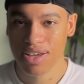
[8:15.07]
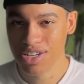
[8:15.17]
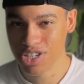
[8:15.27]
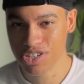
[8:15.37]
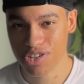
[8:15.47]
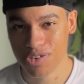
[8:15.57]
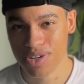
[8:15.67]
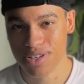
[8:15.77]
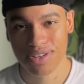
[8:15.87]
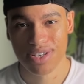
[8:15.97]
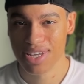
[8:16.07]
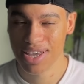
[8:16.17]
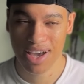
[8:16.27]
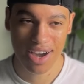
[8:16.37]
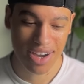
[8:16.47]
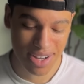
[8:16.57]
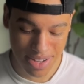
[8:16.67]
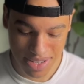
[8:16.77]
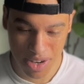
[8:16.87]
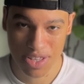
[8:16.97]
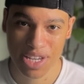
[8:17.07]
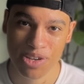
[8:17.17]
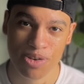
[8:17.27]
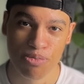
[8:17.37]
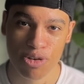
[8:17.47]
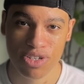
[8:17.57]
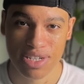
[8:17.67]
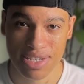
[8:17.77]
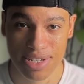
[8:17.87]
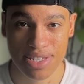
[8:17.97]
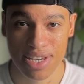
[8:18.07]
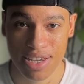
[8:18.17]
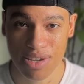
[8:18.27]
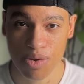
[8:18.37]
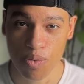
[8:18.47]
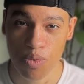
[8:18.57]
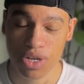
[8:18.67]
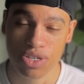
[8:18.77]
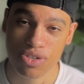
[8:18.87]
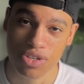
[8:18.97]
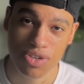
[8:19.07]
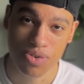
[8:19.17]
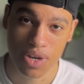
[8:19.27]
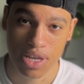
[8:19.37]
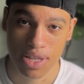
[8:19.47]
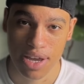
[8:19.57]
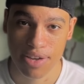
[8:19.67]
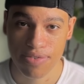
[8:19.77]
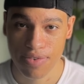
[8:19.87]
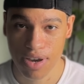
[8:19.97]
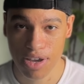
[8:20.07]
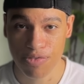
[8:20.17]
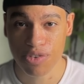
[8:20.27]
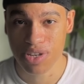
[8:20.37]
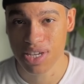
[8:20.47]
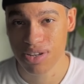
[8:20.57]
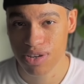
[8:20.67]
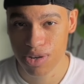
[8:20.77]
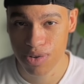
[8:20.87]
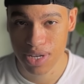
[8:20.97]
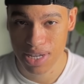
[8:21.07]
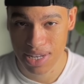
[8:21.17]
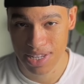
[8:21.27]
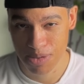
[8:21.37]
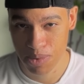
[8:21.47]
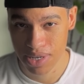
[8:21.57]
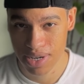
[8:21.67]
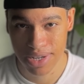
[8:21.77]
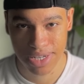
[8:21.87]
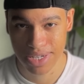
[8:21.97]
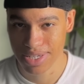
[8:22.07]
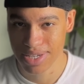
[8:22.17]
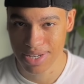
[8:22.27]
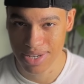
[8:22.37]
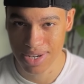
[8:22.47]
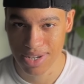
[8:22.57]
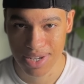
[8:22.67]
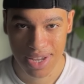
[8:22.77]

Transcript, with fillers: Just do it. Uh, don't let your emotions dictate what you do in life if you need to do it, it needs to be done. Just get it done.